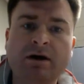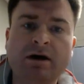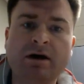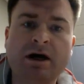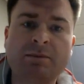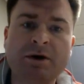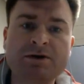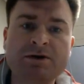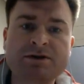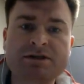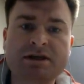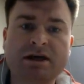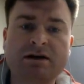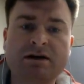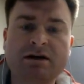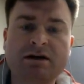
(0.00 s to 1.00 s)
almost
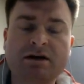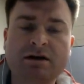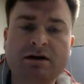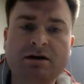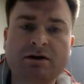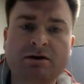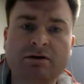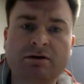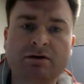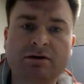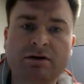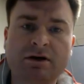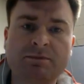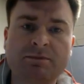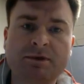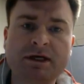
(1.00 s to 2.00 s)
the entire
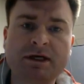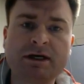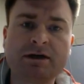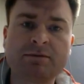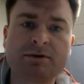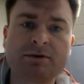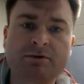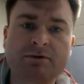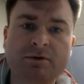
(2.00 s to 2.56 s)
um, TIP,